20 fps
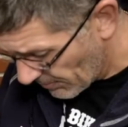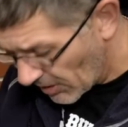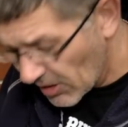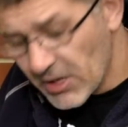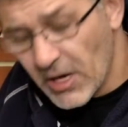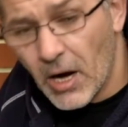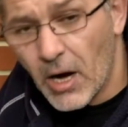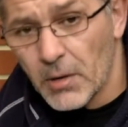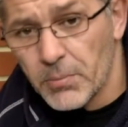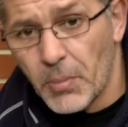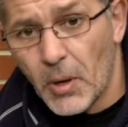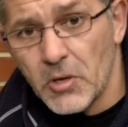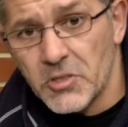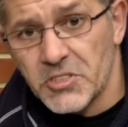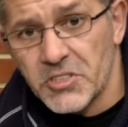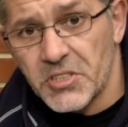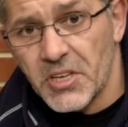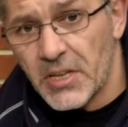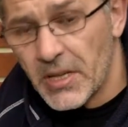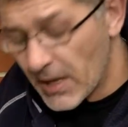my card
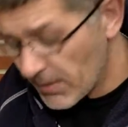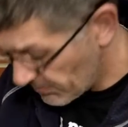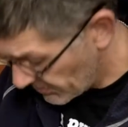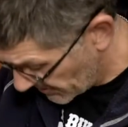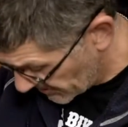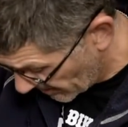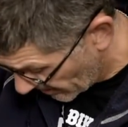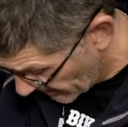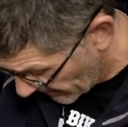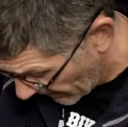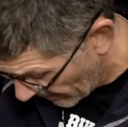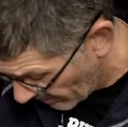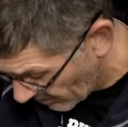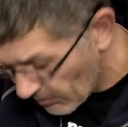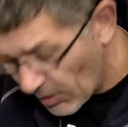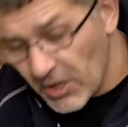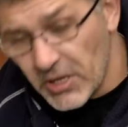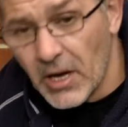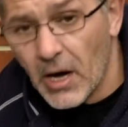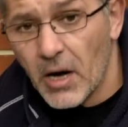boxes in there because I carry
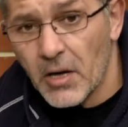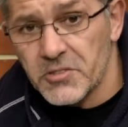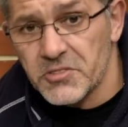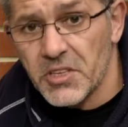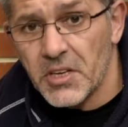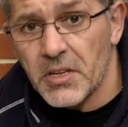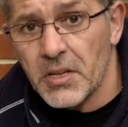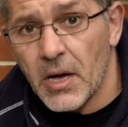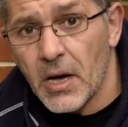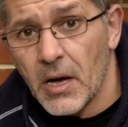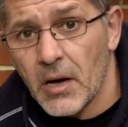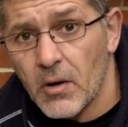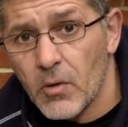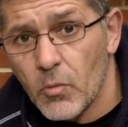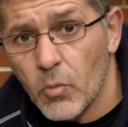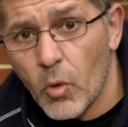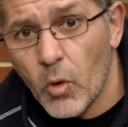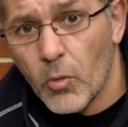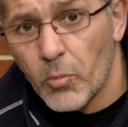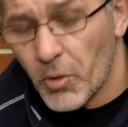my cards in
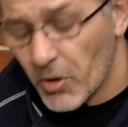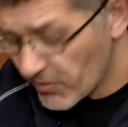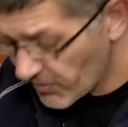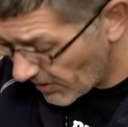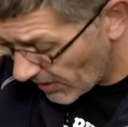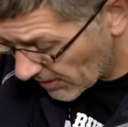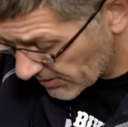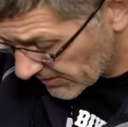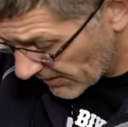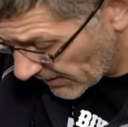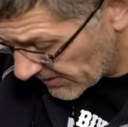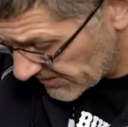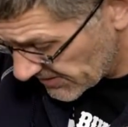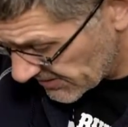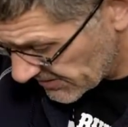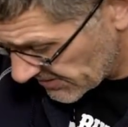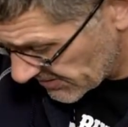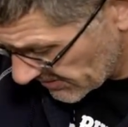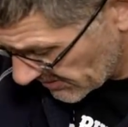waterproof hard cases.